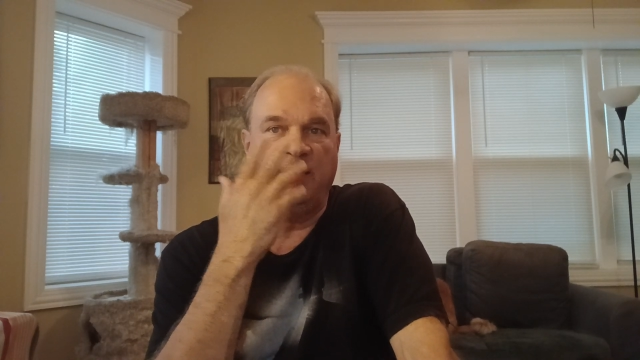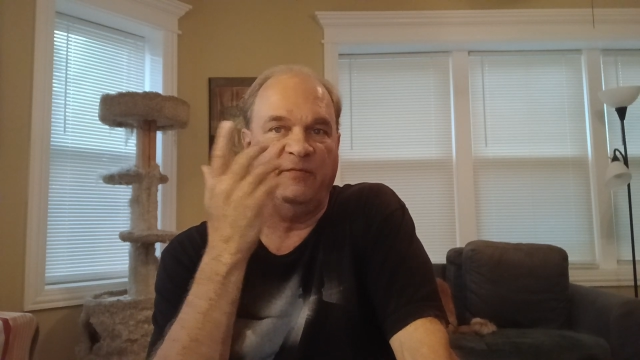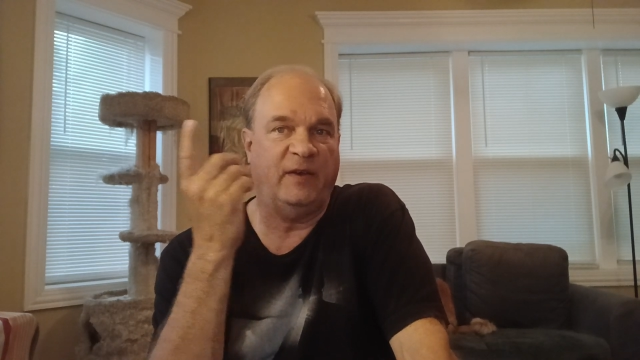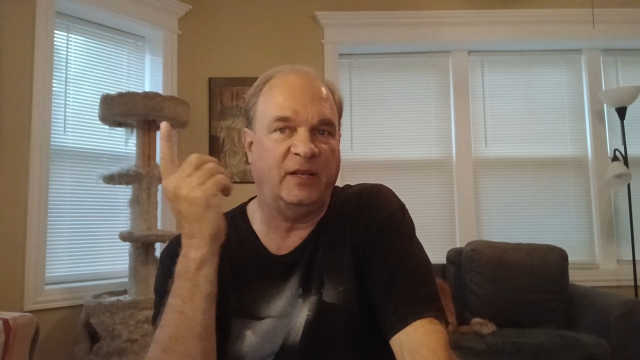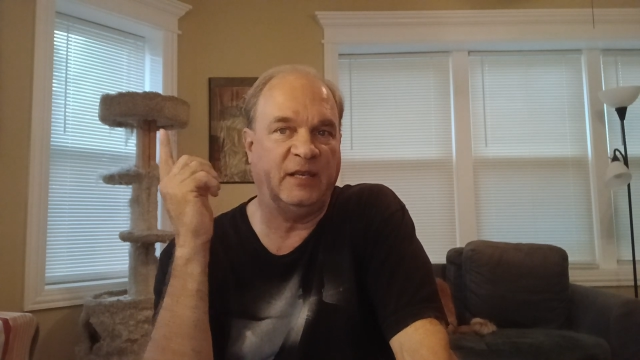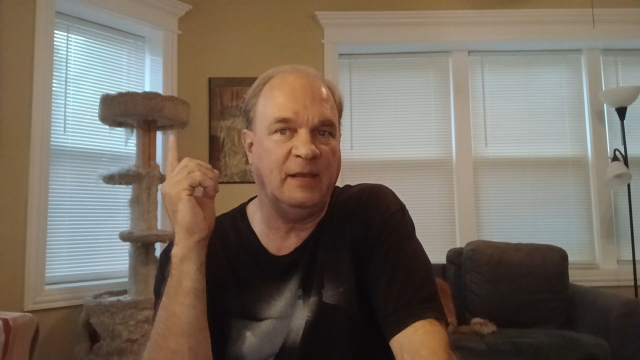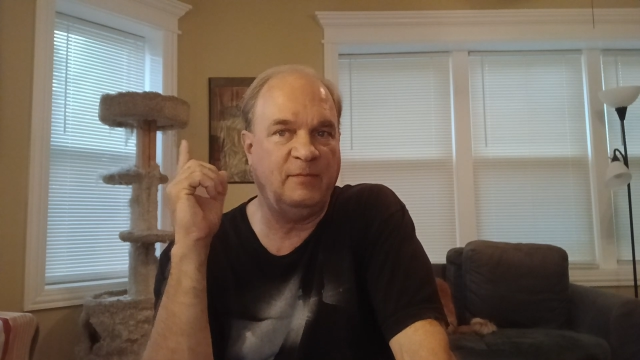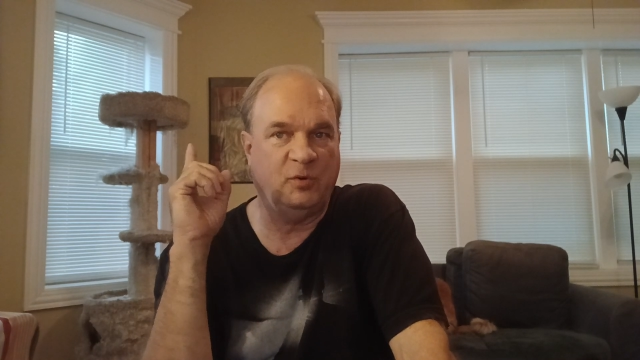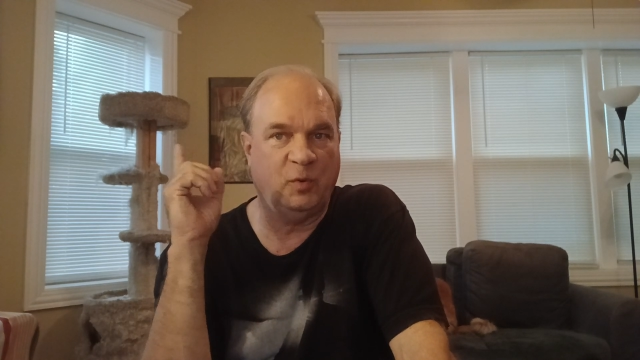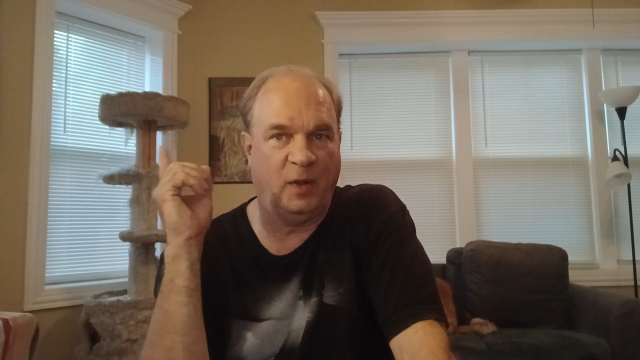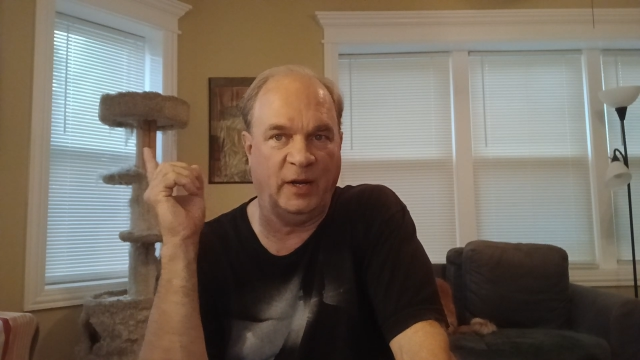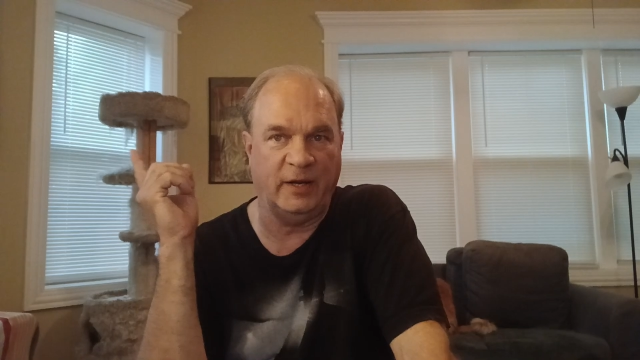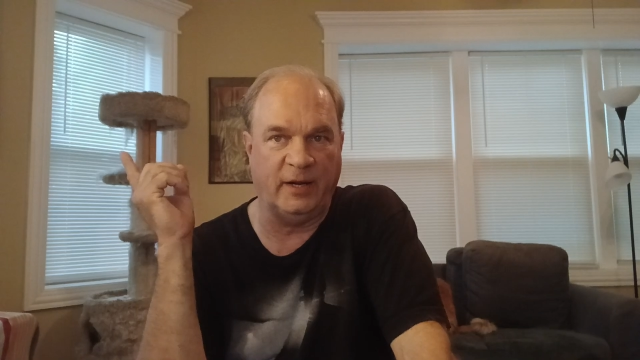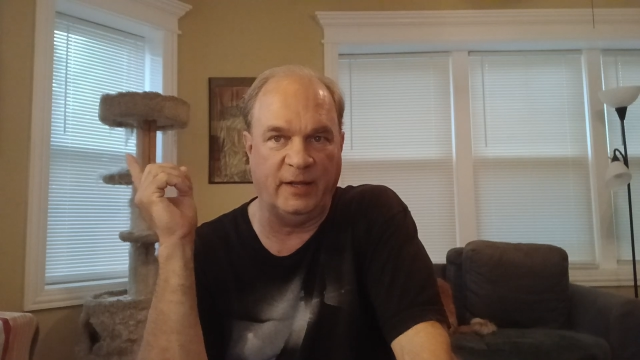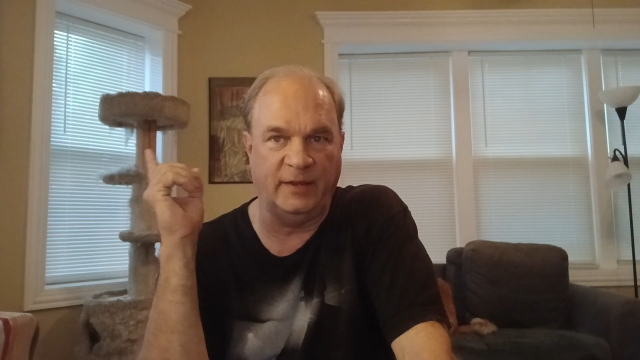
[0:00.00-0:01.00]
if I keep
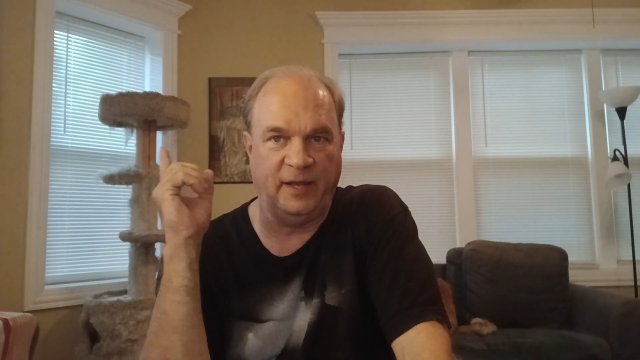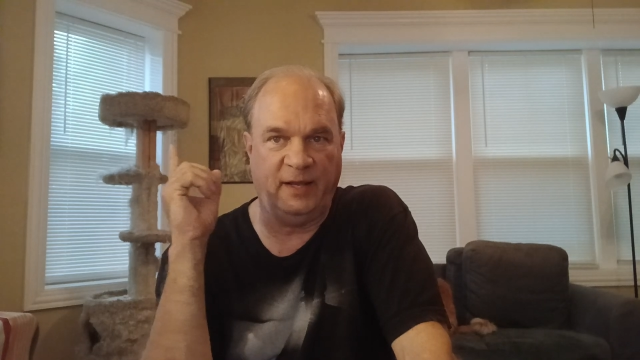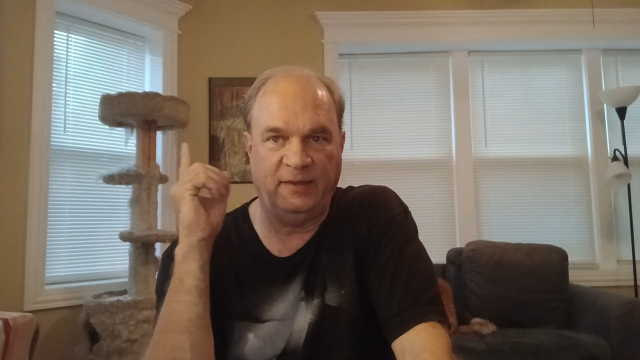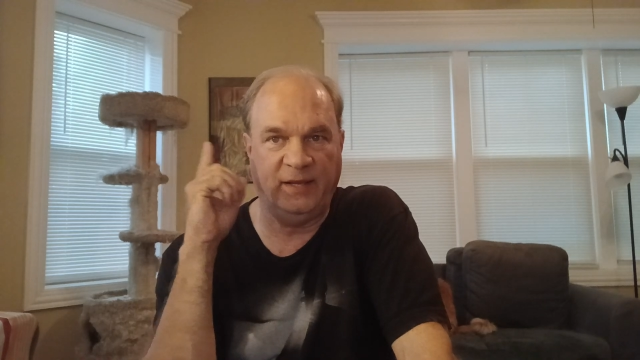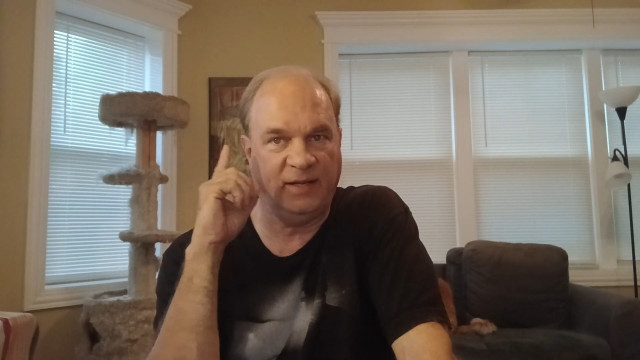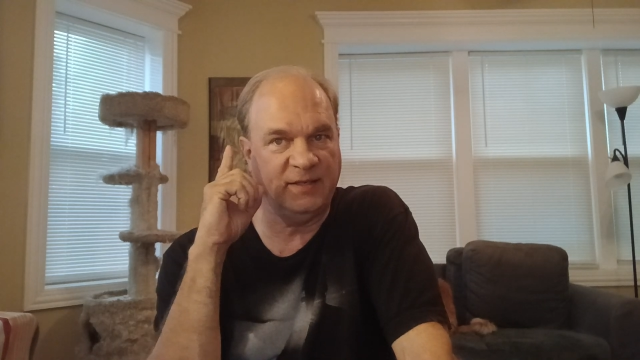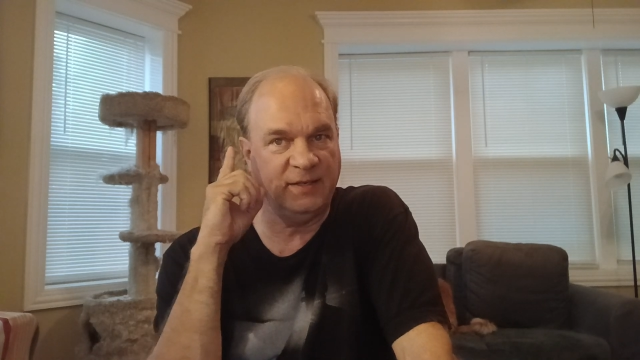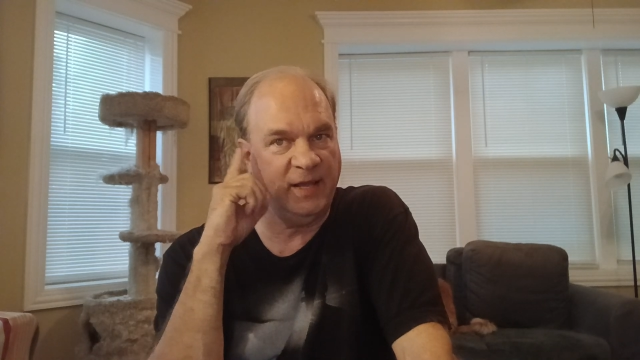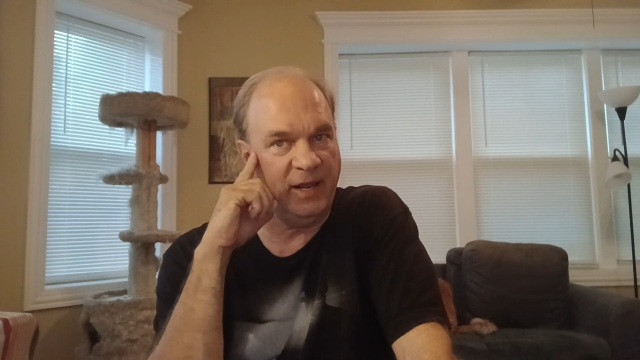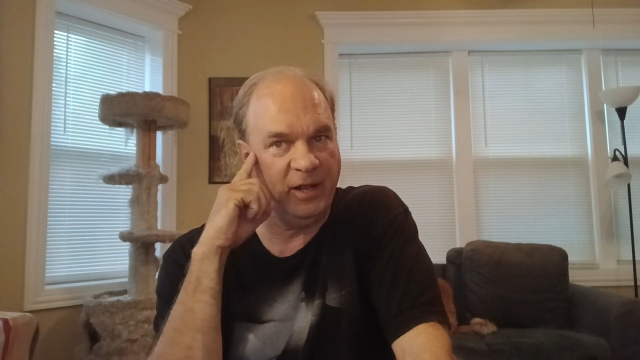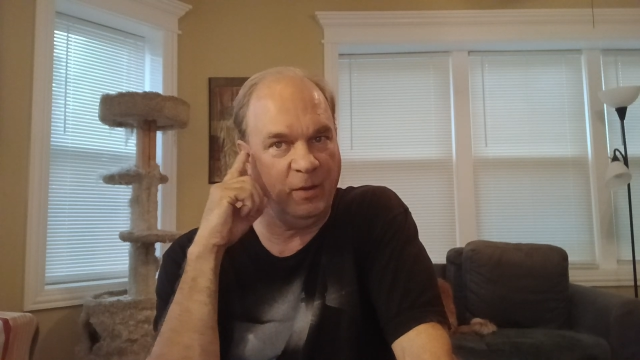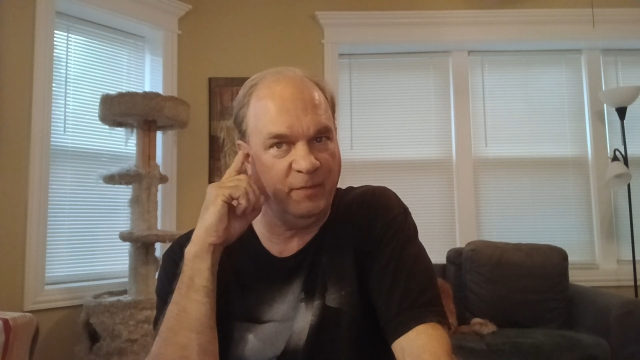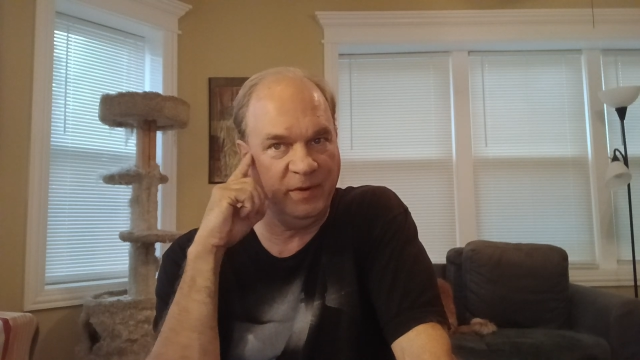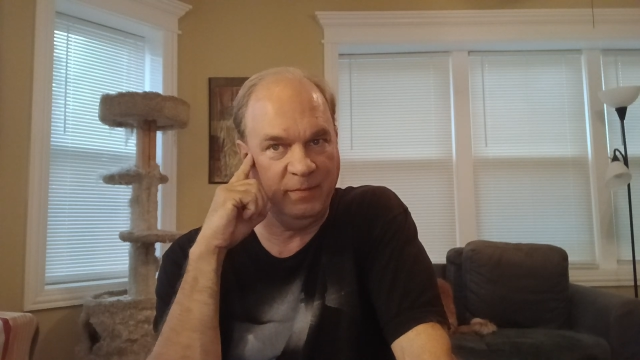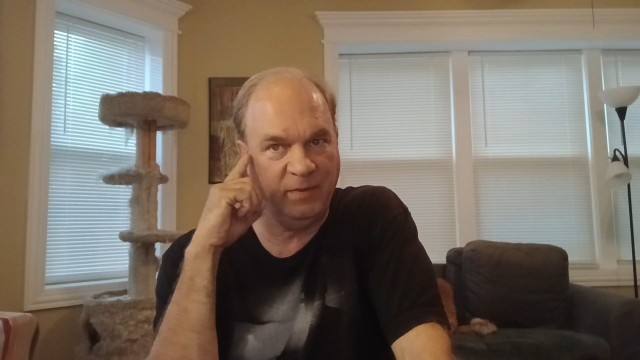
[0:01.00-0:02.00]
dwelling on that, that's not
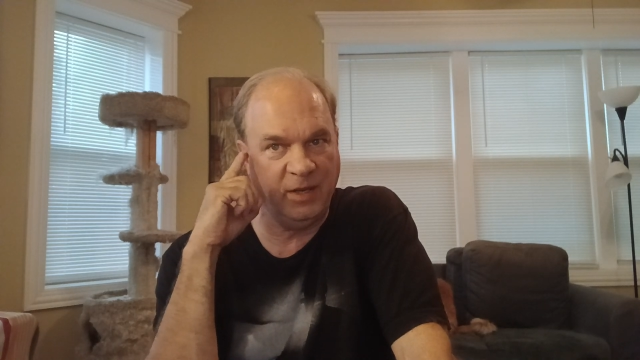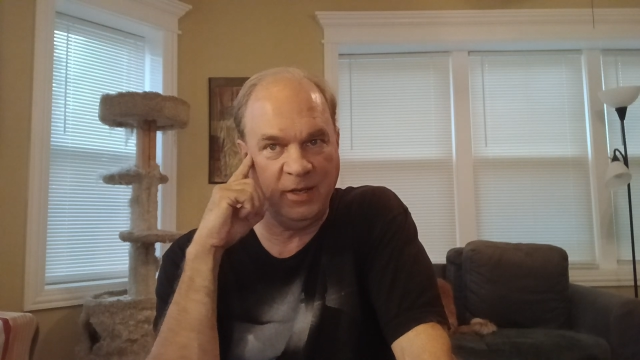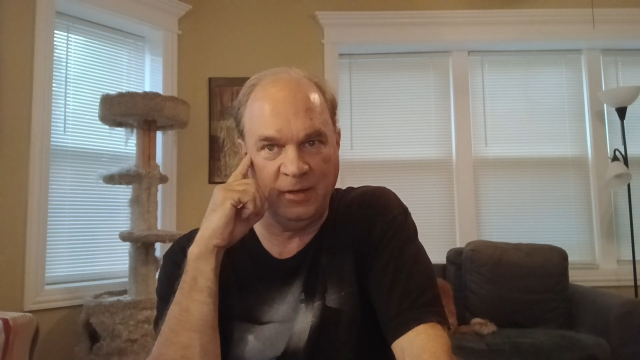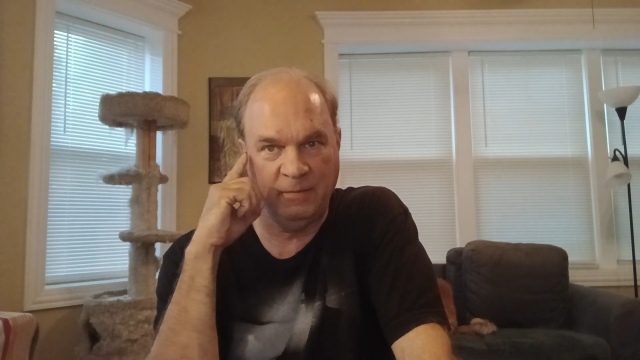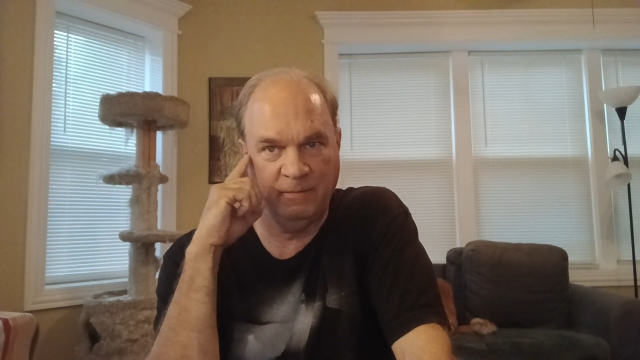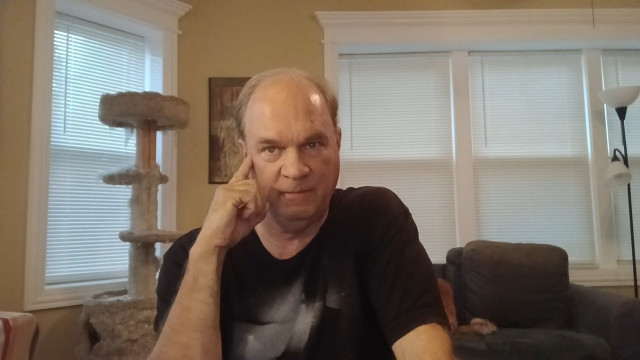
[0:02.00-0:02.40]
helping me.